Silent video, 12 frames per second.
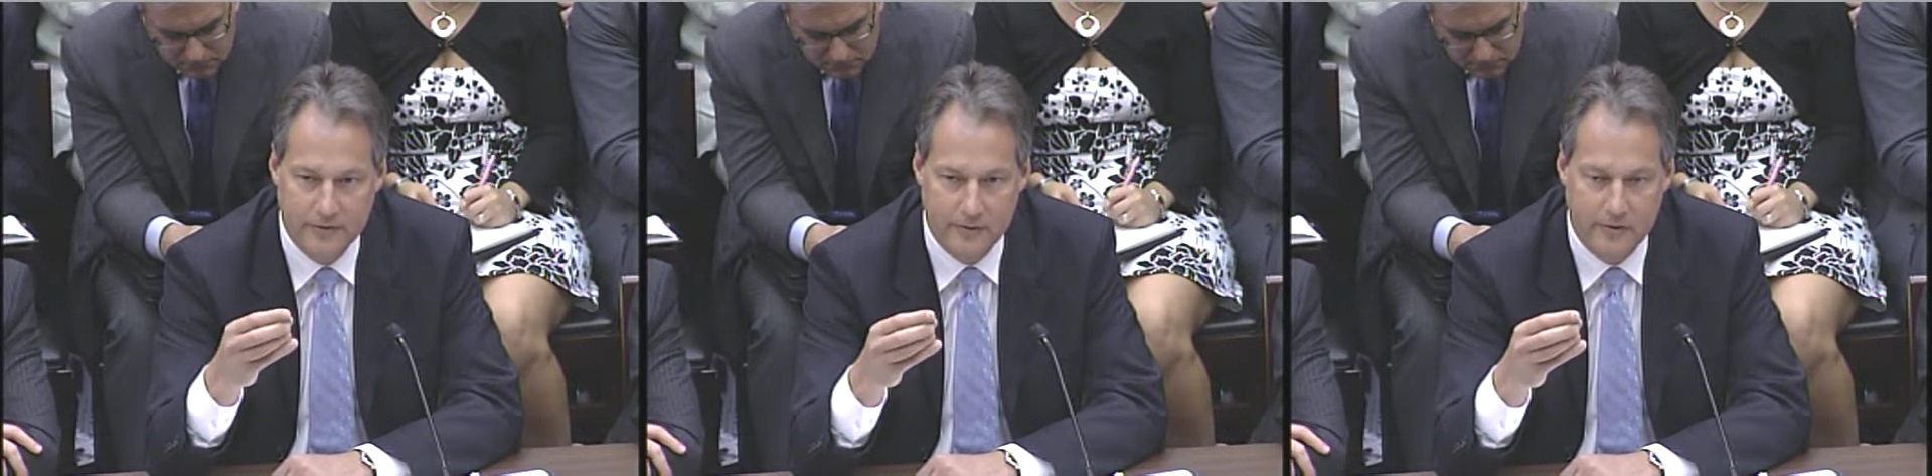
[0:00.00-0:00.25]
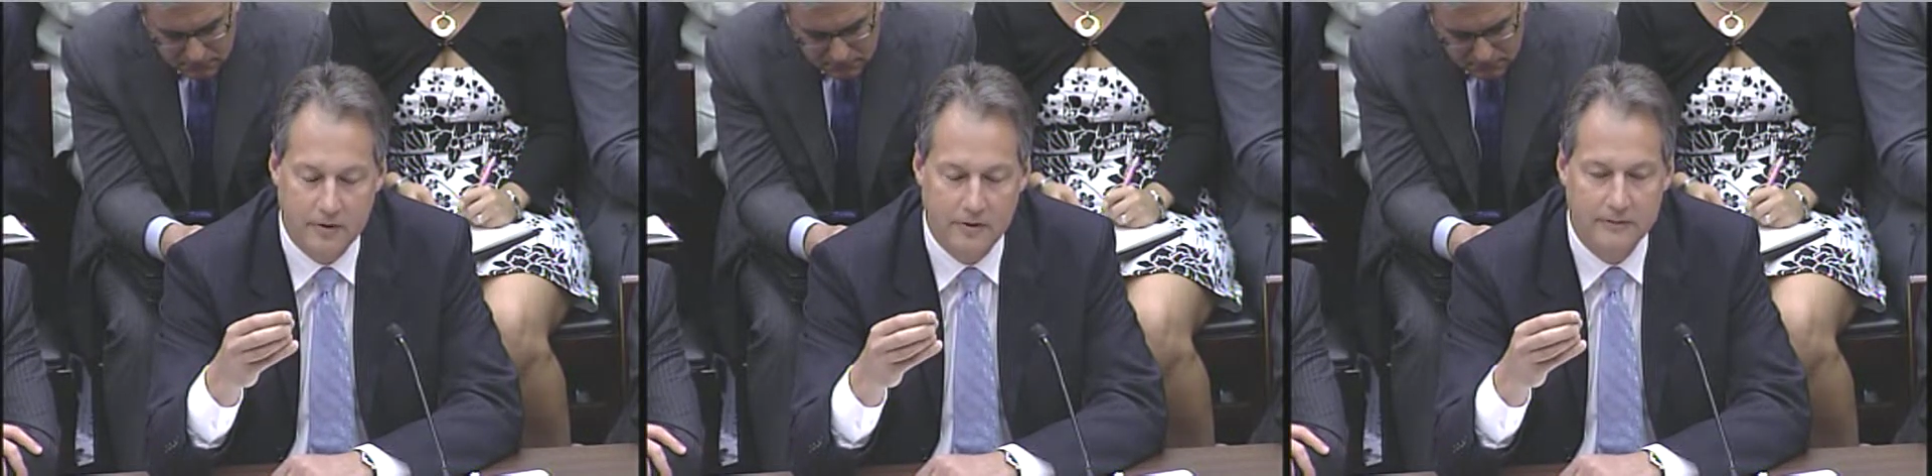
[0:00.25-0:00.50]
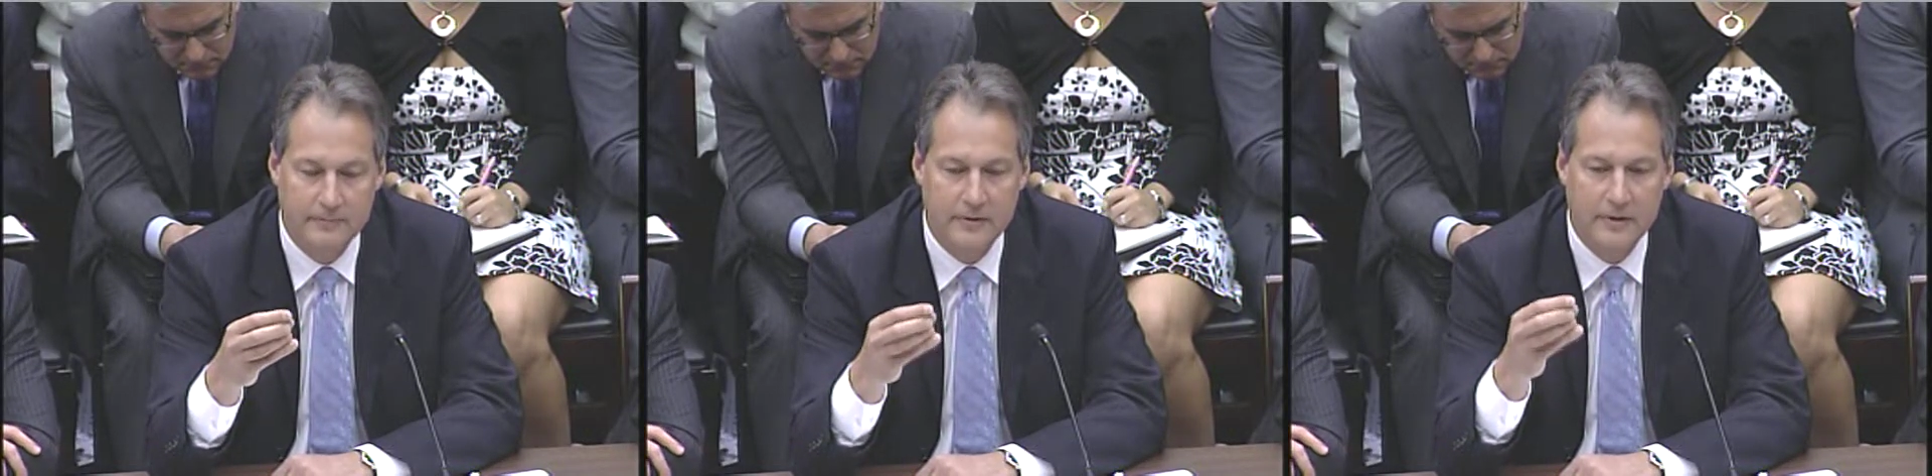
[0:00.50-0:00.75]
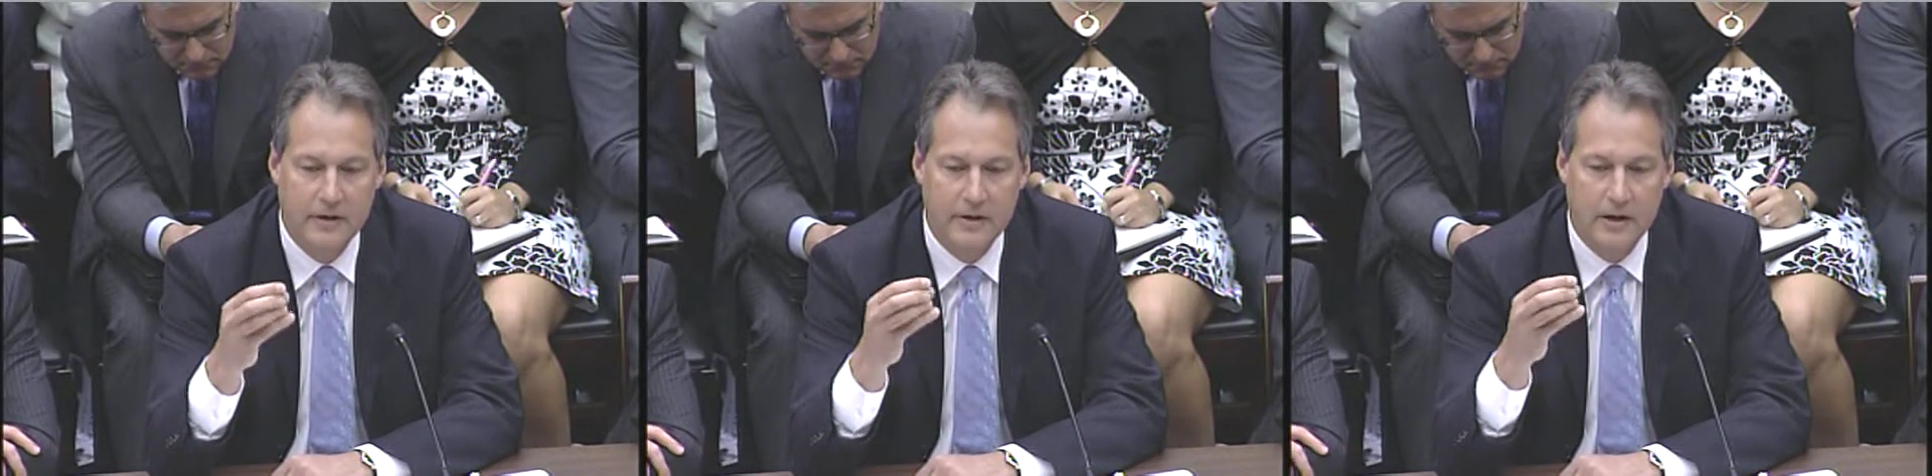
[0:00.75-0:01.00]
the law.
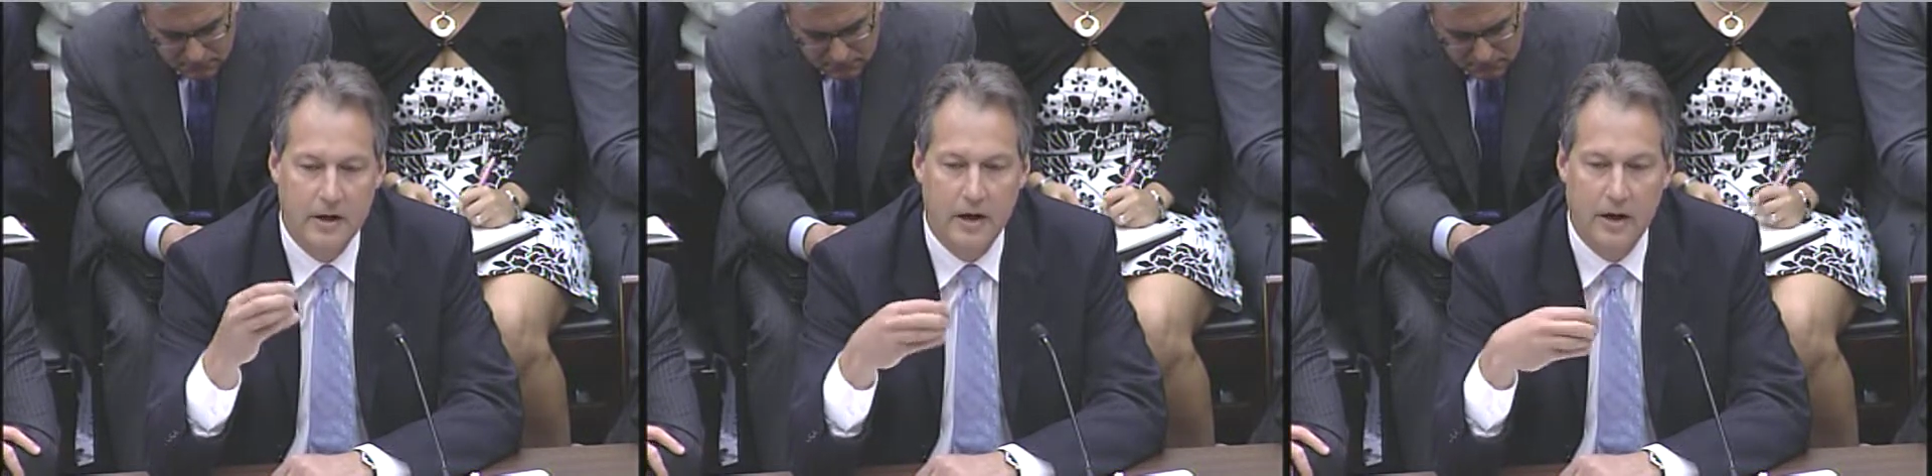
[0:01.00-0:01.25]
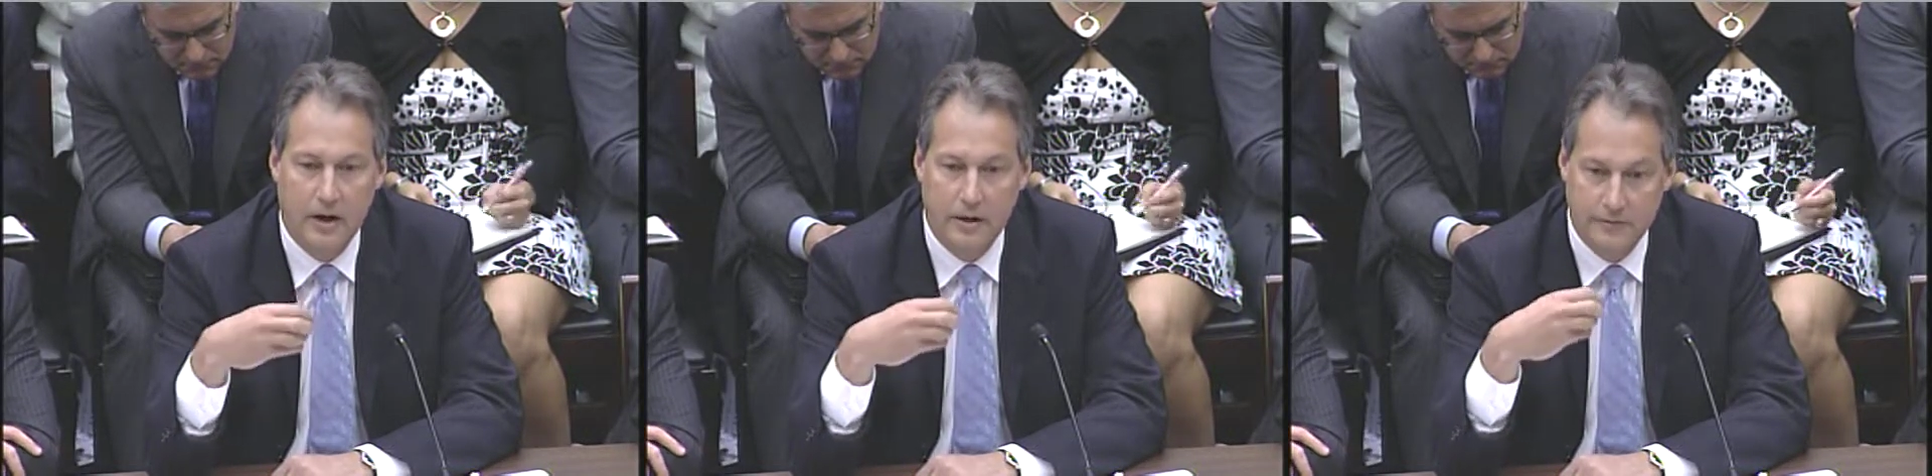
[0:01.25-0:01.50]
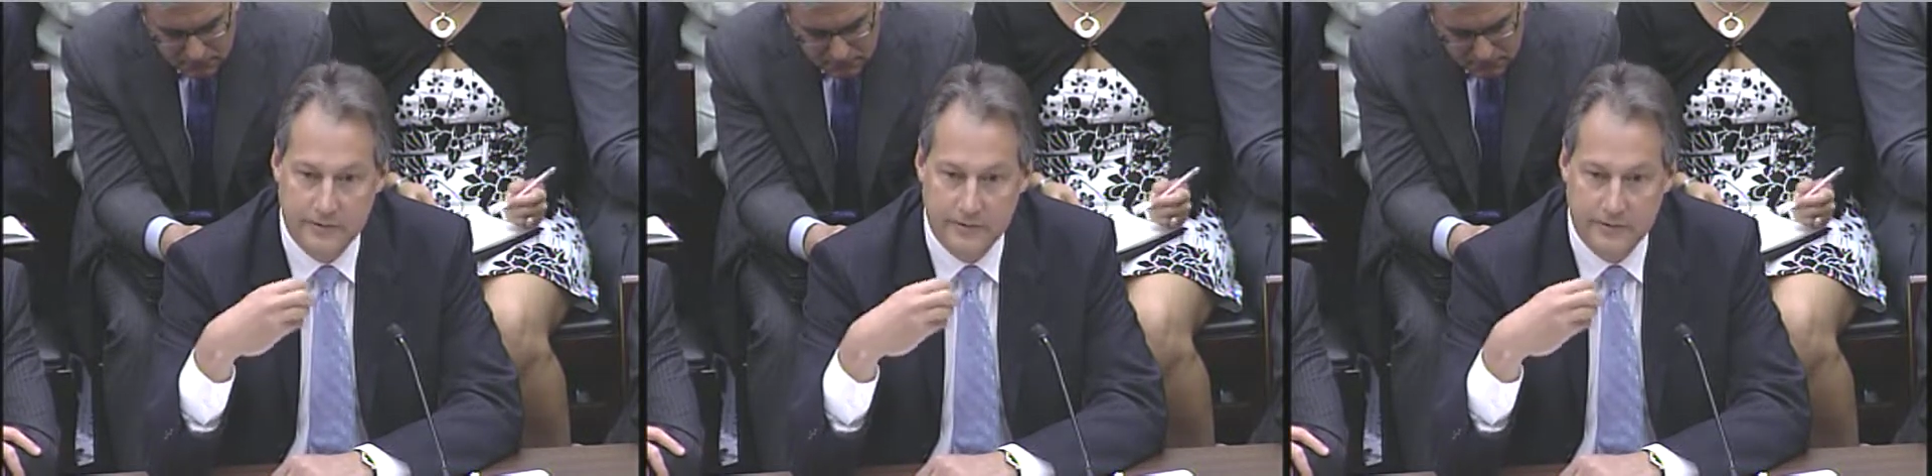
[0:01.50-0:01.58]
Uh,